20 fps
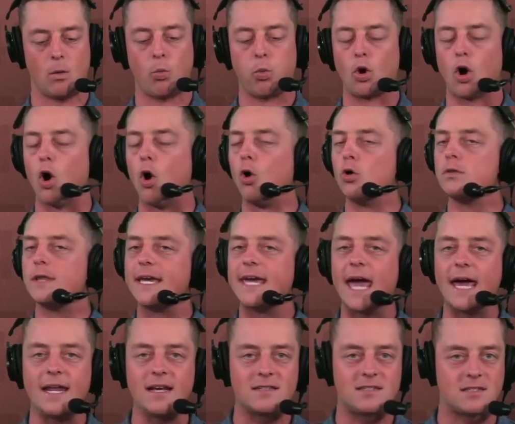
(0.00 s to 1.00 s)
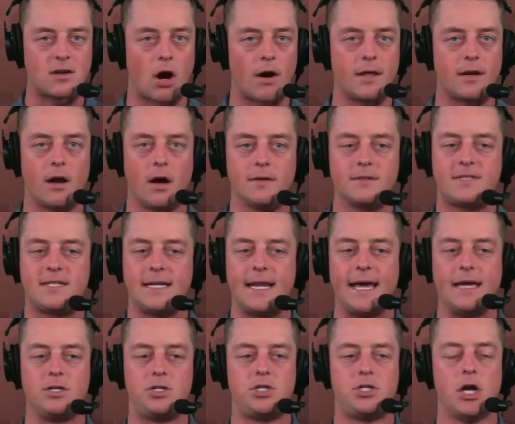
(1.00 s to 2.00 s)
We're only getting started on
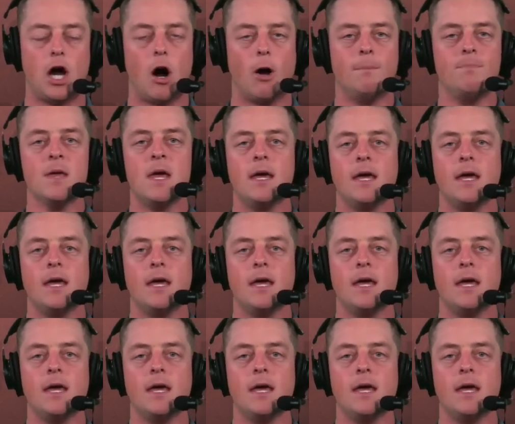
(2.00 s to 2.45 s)
today's show.